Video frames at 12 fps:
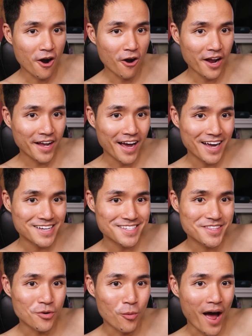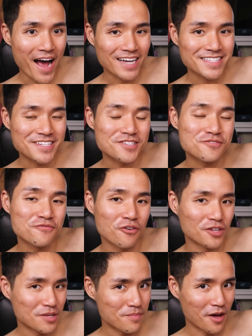All right, guys, the wax is
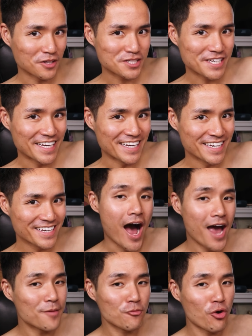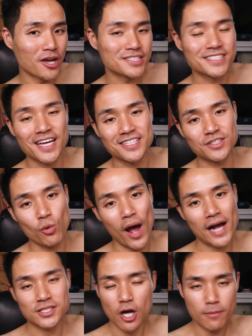fully melted. I am going to test the
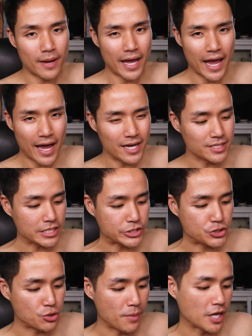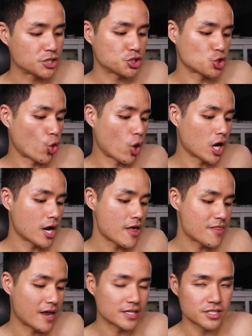wax on my hand to make sure
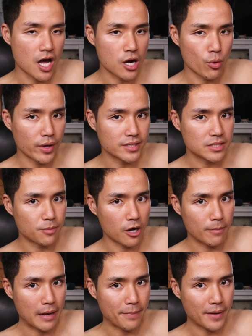that it's not going to burn my